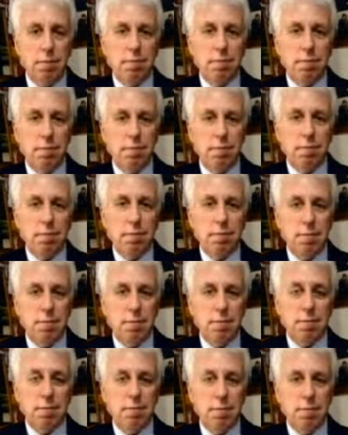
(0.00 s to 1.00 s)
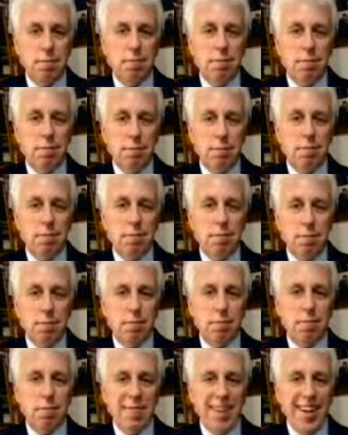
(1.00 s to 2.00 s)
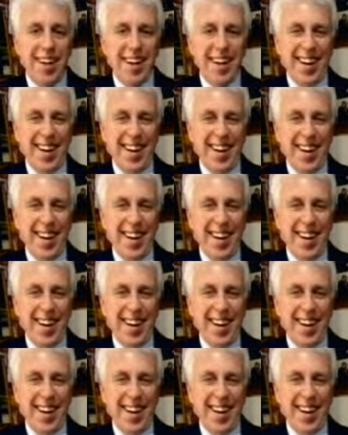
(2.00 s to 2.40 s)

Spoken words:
The person shown says nothing.